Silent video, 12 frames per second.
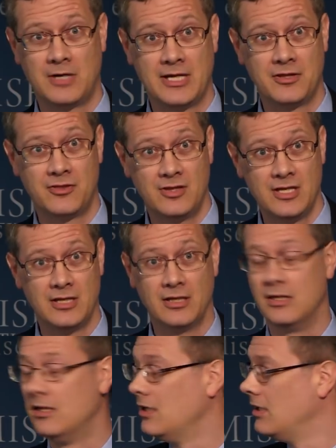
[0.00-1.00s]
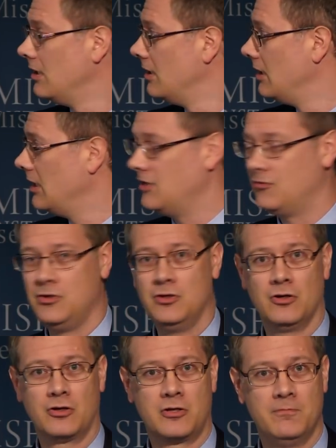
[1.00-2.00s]
right thing. If
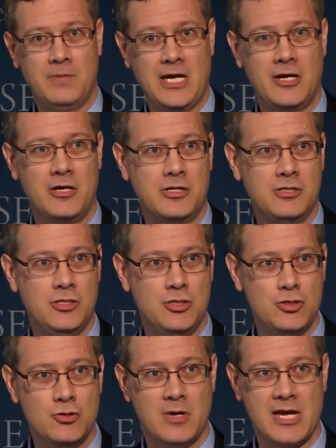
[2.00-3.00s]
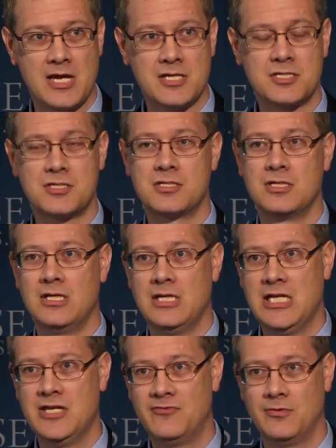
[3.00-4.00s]
you're comparing the U.S.
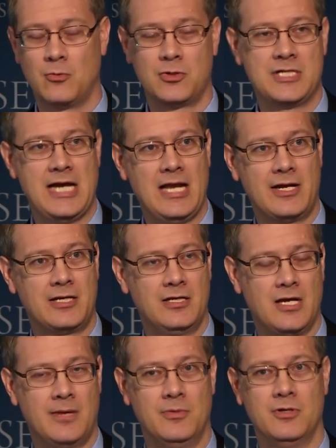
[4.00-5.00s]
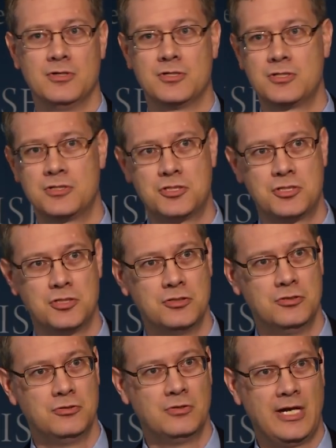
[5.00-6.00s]
infant mortality numbers
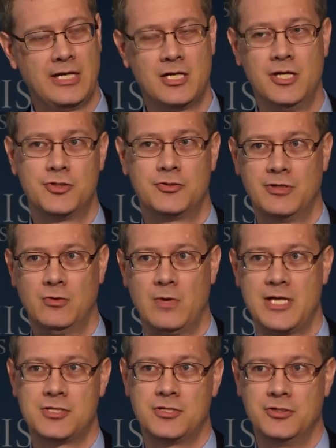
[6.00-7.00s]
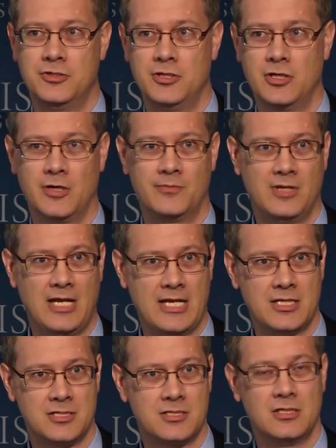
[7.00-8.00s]
to a country in Western Europe that
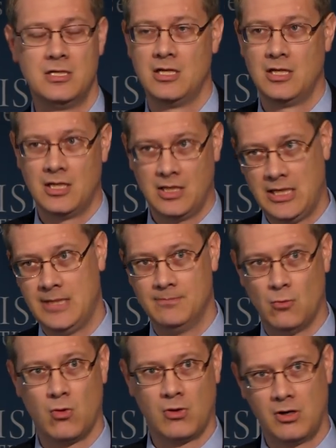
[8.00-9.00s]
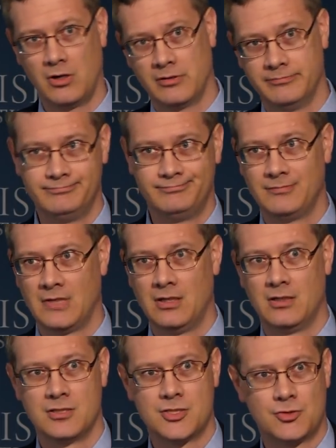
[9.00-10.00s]
has a more
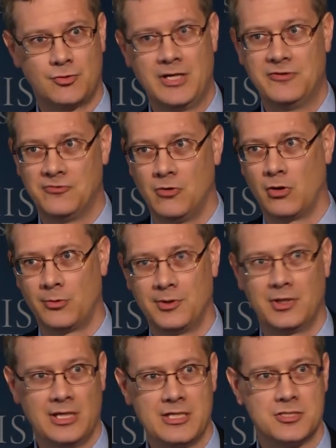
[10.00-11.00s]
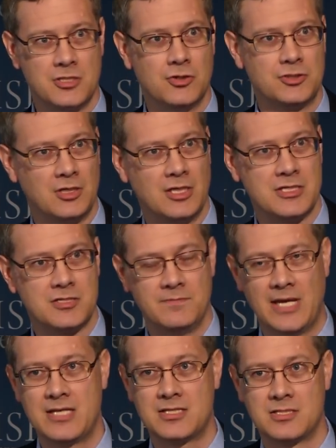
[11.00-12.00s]
straightforwardly socialist
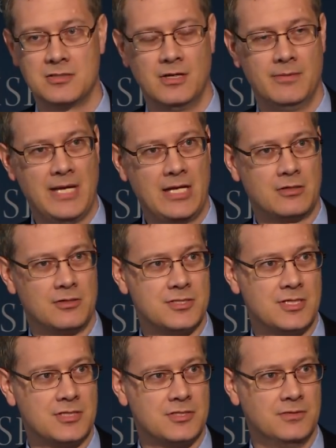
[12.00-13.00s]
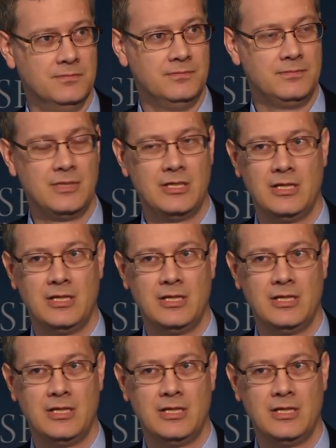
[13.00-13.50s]
uh, medical system,